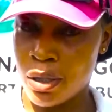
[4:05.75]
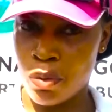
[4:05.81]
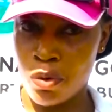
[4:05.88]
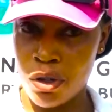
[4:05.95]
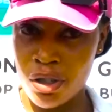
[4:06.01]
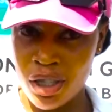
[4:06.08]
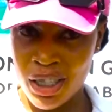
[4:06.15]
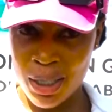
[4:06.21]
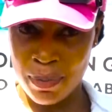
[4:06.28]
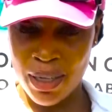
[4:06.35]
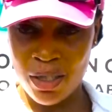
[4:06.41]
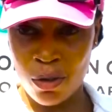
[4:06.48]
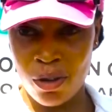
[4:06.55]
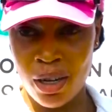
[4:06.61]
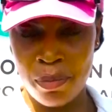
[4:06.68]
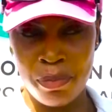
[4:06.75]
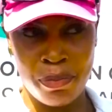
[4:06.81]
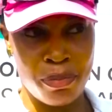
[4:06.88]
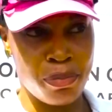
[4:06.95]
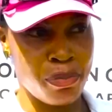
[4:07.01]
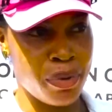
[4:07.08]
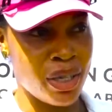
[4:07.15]
they want these particular
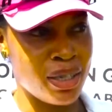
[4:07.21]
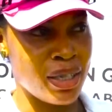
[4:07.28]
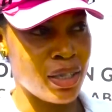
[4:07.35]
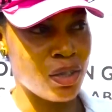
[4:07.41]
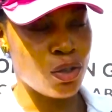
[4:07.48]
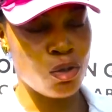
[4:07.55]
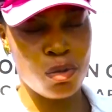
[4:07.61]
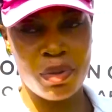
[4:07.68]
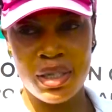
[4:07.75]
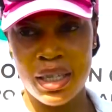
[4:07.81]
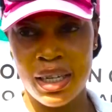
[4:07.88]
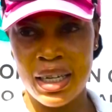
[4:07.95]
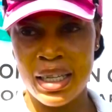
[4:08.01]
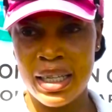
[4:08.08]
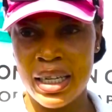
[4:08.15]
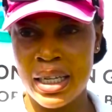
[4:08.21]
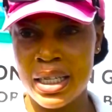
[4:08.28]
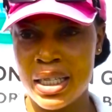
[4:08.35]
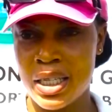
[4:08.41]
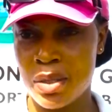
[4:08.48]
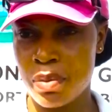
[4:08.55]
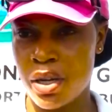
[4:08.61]
persons to be selected,
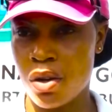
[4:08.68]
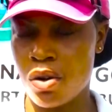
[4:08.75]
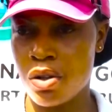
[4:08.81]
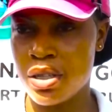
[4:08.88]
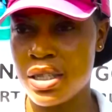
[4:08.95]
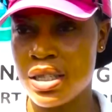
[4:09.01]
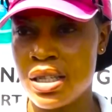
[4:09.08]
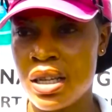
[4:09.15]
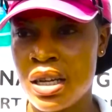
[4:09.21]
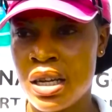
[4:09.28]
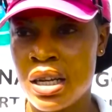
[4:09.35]
it is because um,